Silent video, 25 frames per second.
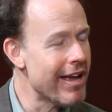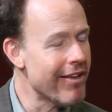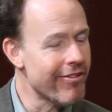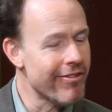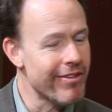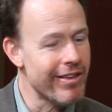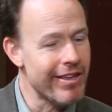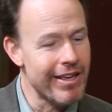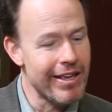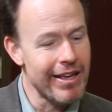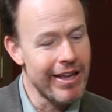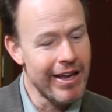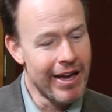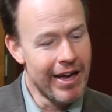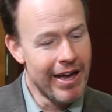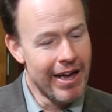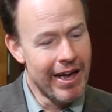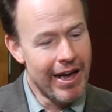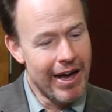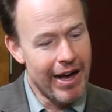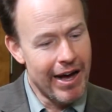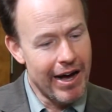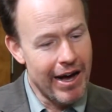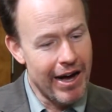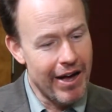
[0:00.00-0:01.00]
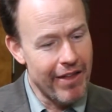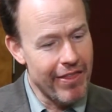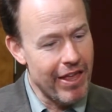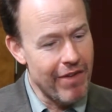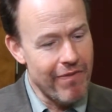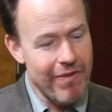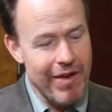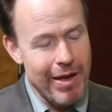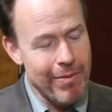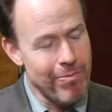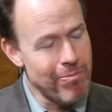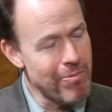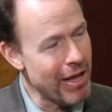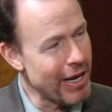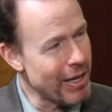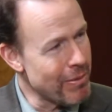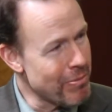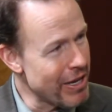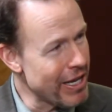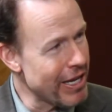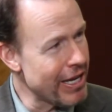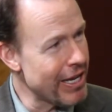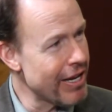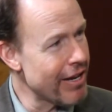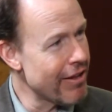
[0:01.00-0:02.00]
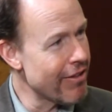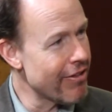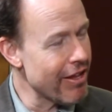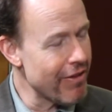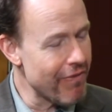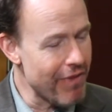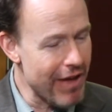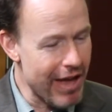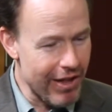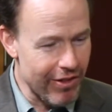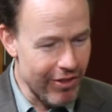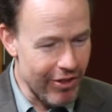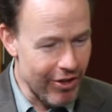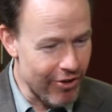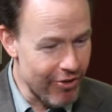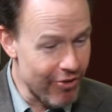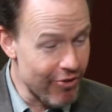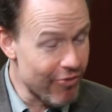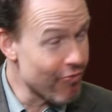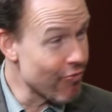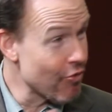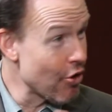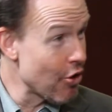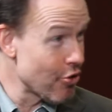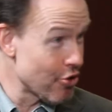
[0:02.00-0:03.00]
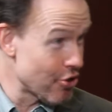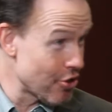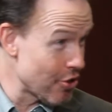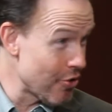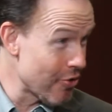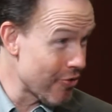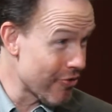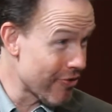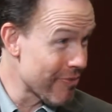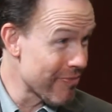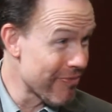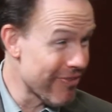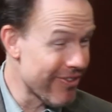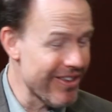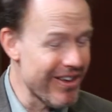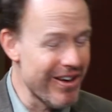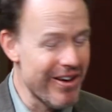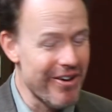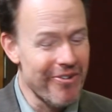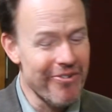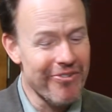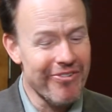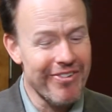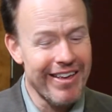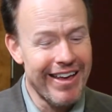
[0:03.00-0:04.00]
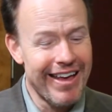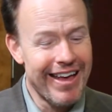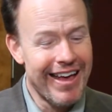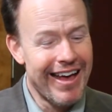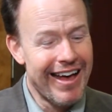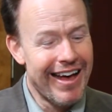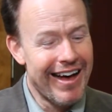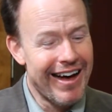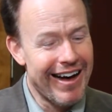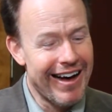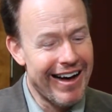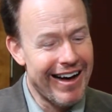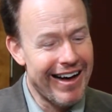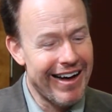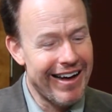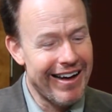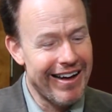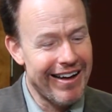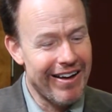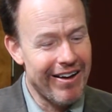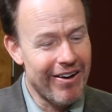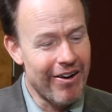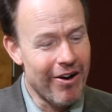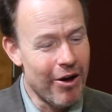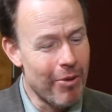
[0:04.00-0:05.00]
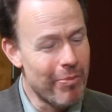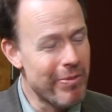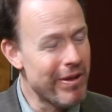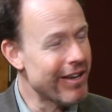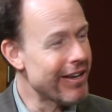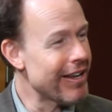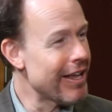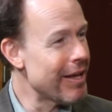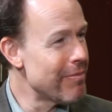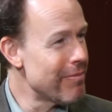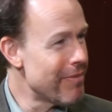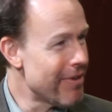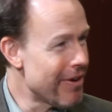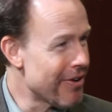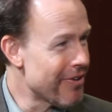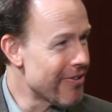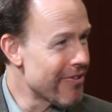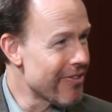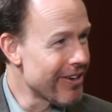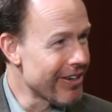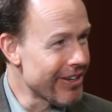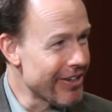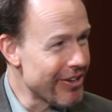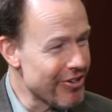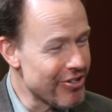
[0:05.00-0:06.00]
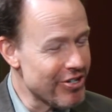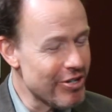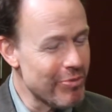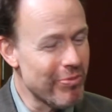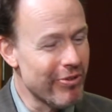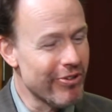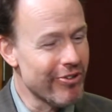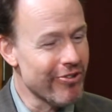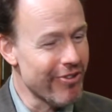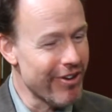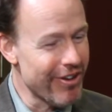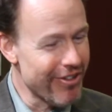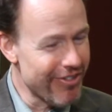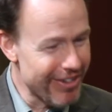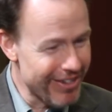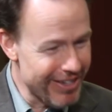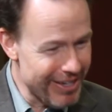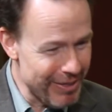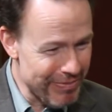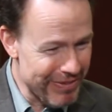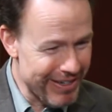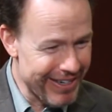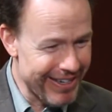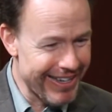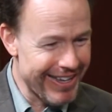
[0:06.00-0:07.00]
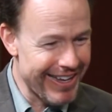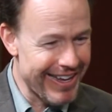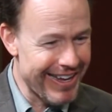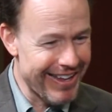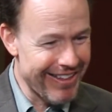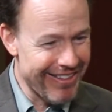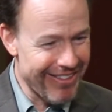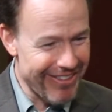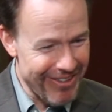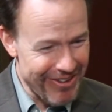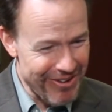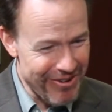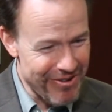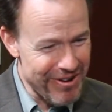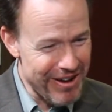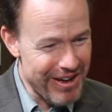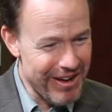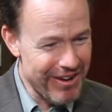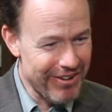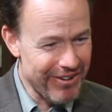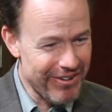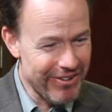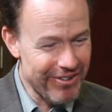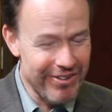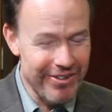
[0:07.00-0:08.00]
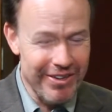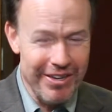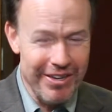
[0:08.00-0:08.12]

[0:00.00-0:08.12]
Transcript: ISD? They've had many meetings. They've had their roadshows themselves, all being led under the leadership of Teresa Tipton again. So